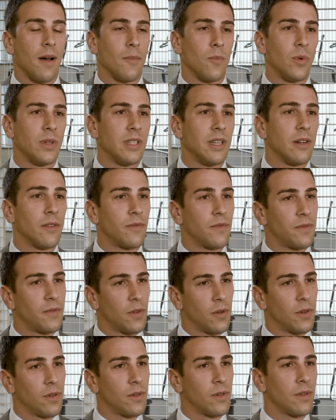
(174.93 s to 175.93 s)
We did a
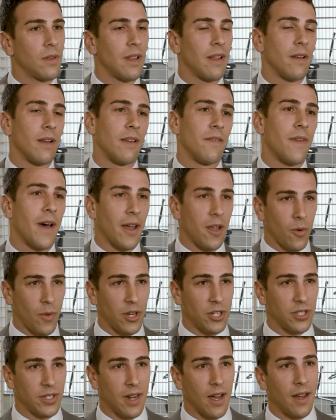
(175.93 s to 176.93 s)
full
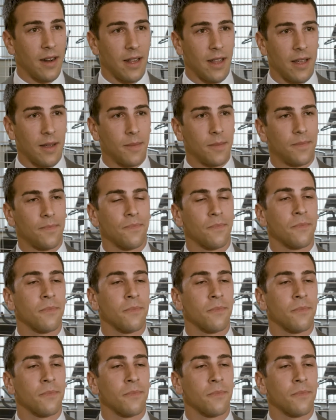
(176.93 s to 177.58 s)
evaluation on him,